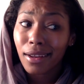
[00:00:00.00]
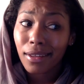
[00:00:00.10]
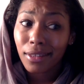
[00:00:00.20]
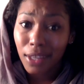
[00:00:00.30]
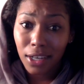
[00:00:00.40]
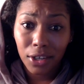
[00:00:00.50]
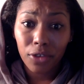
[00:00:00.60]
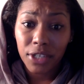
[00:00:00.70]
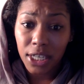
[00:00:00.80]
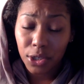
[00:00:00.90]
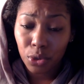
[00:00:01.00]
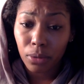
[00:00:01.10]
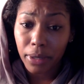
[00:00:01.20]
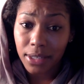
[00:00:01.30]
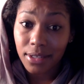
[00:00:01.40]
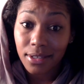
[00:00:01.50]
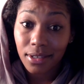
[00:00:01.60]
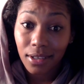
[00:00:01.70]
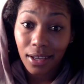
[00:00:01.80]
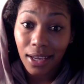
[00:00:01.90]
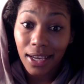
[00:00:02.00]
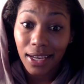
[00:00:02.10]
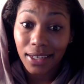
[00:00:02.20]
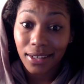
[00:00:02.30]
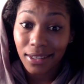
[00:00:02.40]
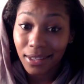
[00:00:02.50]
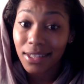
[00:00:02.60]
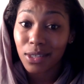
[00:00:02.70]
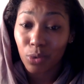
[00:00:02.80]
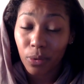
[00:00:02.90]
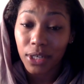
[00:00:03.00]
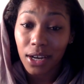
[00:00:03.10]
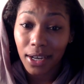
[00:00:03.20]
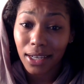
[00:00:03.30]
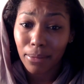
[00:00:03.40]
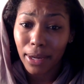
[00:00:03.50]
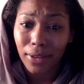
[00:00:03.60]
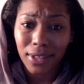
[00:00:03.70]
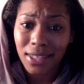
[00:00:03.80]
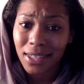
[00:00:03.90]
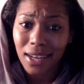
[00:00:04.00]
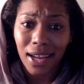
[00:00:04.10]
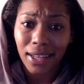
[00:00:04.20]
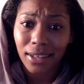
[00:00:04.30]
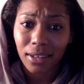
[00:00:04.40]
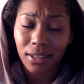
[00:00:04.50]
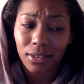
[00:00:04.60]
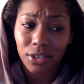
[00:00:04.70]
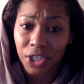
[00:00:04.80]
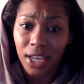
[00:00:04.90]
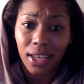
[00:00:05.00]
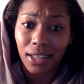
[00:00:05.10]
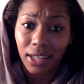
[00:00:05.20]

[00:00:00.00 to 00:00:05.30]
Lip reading: then you've seen tour buses. And this is what we're talking about. This is not janky